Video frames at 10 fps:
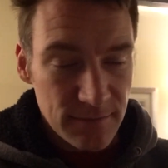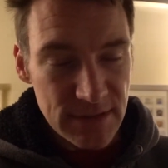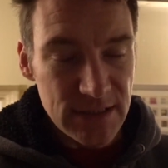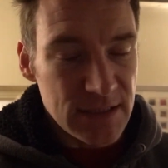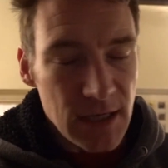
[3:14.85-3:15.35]

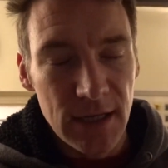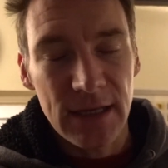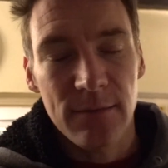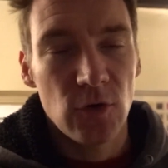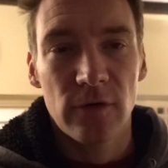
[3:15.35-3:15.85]

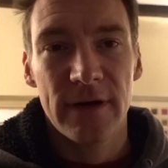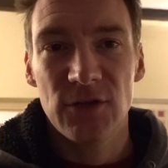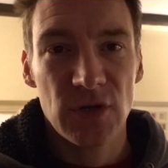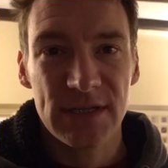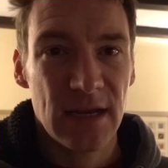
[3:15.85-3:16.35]
slightly more
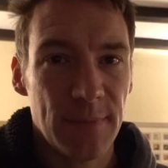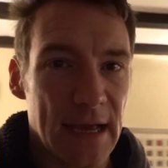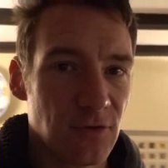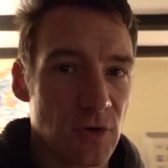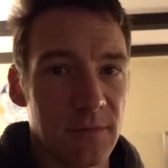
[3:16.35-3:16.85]
interesting
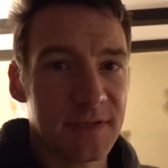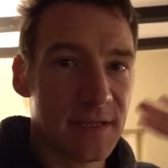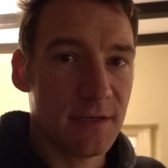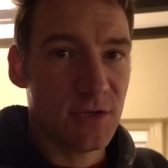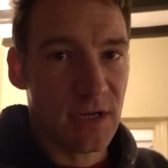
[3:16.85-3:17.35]
backdrops
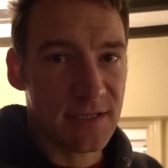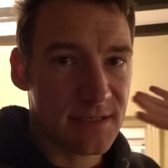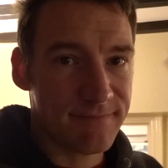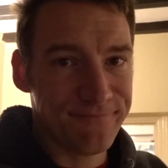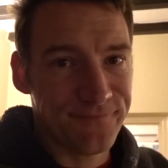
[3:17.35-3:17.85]
than
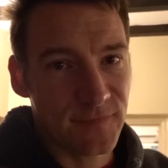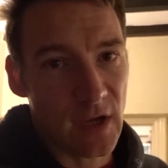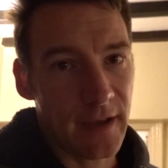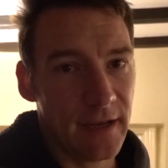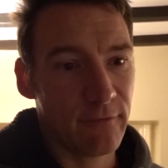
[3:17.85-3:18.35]
just
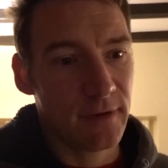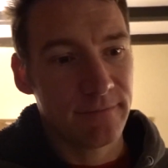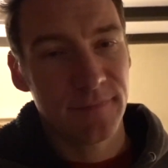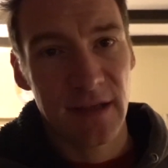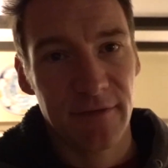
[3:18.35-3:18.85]
dining
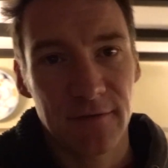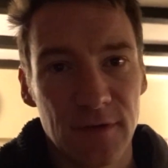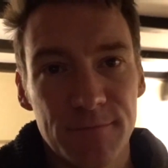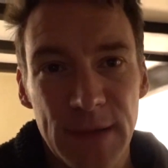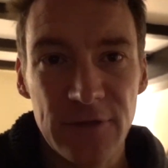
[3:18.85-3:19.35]
room, living
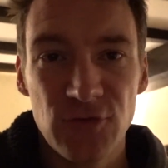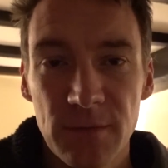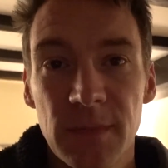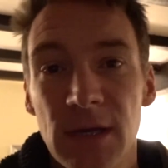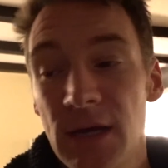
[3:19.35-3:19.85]
room,
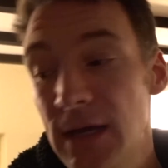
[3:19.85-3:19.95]
bedroom.